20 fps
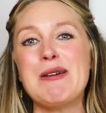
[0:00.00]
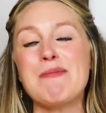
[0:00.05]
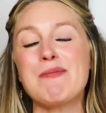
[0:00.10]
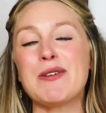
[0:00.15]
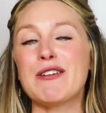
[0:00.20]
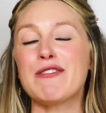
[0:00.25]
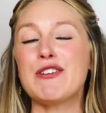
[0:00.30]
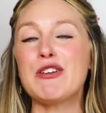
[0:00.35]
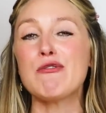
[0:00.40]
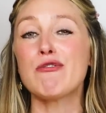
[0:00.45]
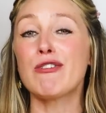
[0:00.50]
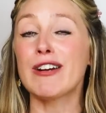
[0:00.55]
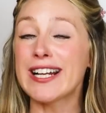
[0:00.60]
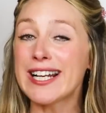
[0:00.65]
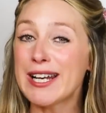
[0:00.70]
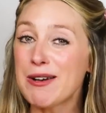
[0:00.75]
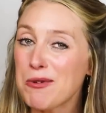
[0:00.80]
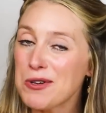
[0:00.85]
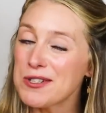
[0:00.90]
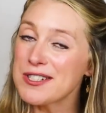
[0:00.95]
But if you
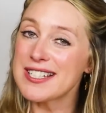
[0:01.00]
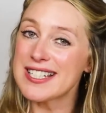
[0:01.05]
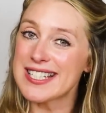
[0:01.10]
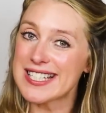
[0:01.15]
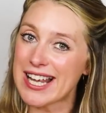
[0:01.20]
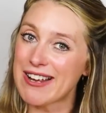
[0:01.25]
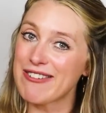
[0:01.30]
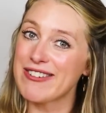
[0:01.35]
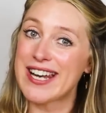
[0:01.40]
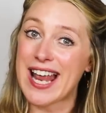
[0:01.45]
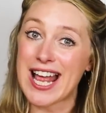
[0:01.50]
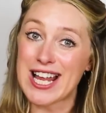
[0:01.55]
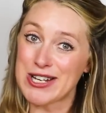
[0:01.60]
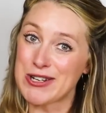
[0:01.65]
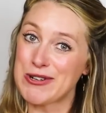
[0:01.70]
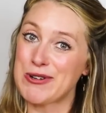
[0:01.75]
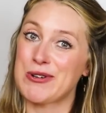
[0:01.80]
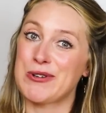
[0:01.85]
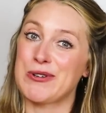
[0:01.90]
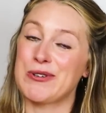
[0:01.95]
really want to sound
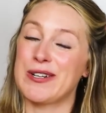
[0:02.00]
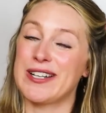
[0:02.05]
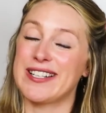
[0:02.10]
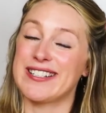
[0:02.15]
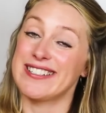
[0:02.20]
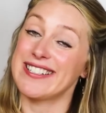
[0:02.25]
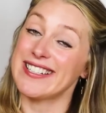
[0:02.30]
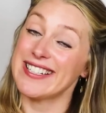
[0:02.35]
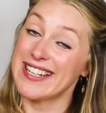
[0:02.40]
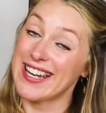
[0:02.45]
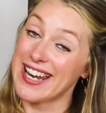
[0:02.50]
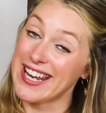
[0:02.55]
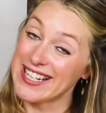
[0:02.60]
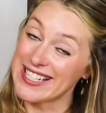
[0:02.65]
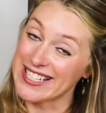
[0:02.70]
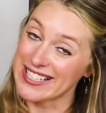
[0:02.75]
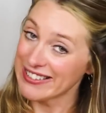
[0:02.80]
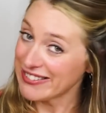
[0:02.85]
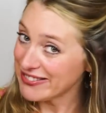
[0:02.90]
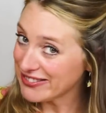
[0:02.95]
natural and
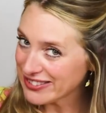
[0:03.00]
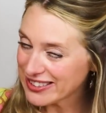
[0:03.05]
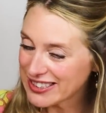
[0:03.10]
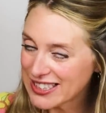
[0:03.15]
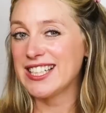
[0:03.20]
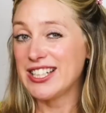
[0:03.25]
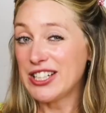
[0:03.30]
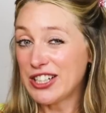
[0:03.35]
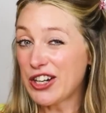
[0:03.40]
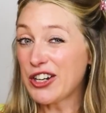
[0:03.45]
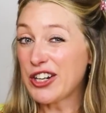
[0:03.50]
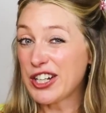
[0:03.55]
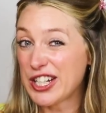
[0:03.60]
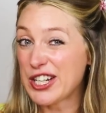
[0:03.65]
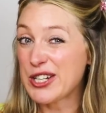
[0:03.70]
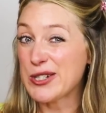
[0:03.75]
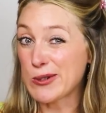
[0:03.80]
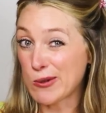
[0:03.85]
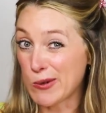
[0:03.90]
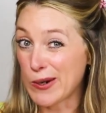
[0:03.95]
native, you got to
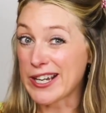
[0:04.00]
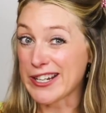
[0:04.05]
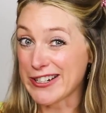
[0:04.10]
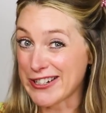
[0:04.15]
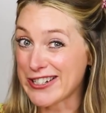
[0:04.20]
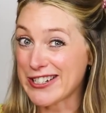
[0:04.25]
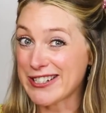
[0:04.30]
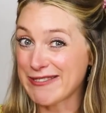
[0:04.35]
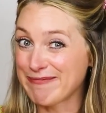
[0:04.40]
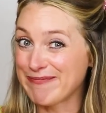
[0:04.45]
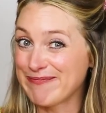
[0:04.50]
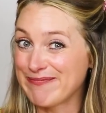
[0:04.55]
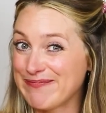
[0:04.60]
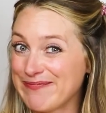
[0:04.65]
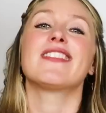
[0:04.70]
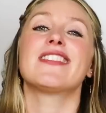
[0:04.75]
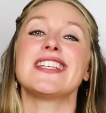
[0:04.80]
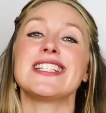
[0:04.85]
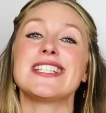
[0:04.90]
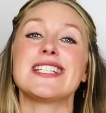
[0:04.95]
use wish.
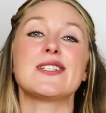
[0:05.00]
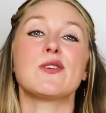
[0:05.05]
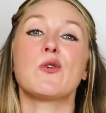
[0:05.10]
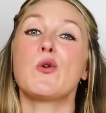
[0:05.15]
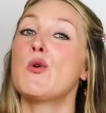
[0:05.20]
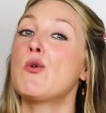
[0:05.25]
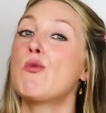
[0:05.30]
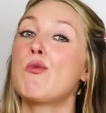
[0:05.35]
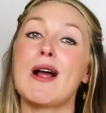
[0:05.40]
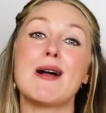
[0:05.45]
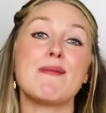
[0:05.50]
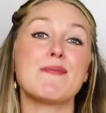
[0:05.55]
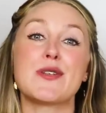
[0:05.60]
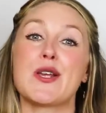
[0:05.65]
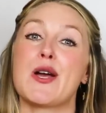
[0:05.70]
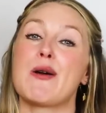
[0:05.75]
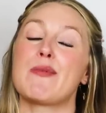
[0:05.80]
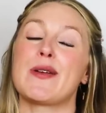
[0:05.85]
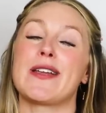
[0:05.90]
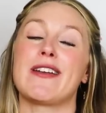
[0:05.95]
This is all wrapped
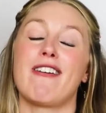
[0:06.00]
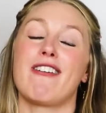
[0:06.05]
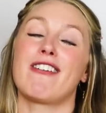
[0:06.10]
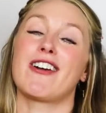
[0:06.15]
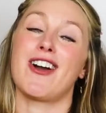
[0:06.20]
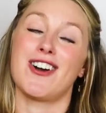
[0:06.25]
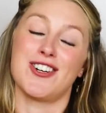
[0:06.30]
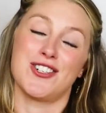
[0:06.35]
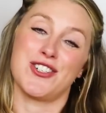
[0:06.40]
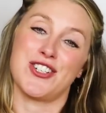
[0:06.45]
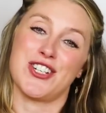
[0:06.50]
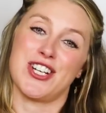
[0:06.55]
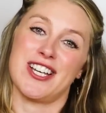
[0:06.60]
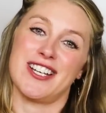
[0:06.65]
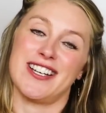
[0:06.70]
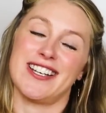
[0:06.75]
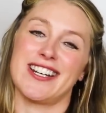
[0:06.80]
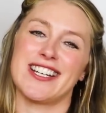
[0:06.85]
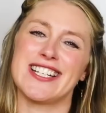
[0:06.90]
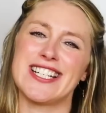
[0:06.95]
up in our
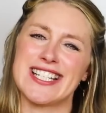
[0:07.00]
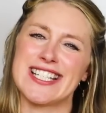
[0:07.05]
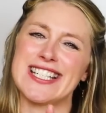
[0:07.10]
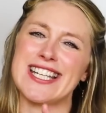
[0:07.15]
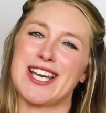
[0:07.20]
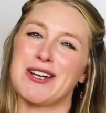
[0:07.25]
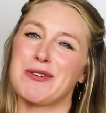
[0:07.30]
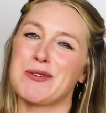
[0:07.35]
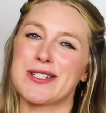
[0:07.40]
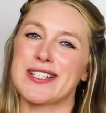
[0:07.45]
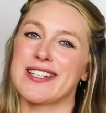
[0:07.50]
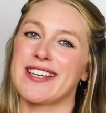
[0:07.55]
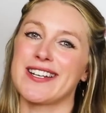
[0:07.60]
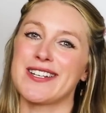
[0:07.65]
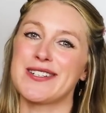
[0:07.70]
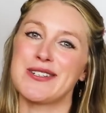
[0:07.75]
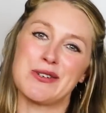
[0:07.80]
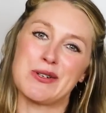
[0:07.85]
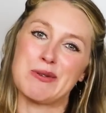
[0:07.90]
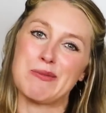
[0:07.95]
culture. And I did say I wasn't going
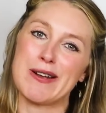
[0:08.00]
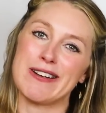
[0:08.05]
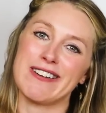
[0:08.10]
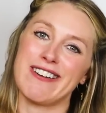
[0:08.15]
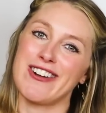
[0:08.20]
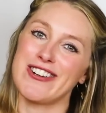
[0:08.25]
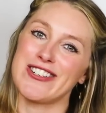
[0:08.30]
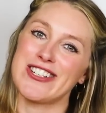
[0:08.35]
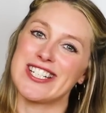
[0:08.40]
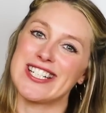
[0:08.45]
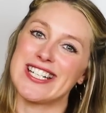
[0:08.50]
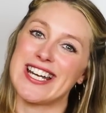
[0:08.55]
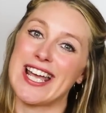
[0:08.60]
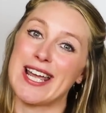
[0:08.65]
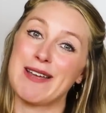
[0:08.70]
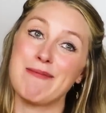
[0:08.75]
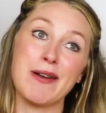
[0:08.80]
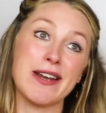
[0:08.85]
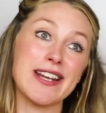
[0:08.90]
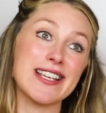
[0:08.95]
to talk about culture
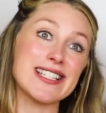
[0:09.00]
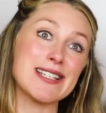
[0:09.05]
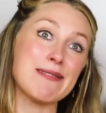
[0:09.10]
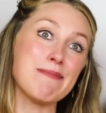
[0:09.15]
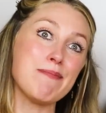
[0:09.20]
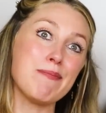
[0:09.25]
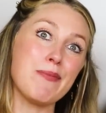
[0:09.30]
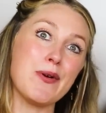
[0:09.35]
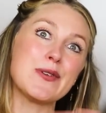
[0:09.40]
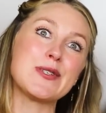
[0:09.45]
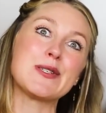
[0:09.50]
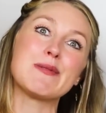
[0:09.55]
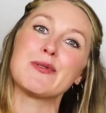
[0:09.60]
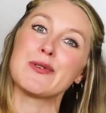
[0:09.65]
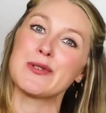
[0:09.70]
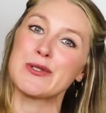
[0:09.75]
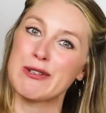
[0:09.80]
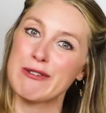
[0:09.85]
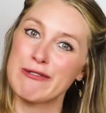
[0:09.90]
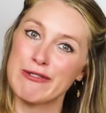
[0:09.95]
today, but it's
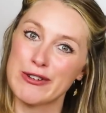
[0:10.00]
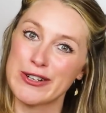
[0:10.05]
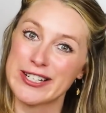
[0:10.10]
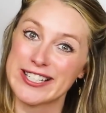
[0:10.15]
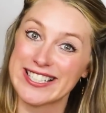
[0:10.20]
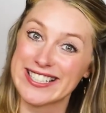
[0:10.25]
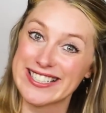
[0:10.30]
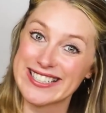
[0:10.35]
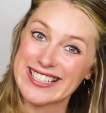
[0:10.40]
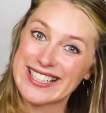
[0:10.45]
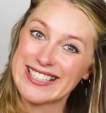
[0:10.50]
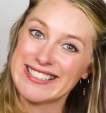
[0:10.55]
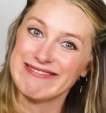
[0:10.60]
impossible to avoid it.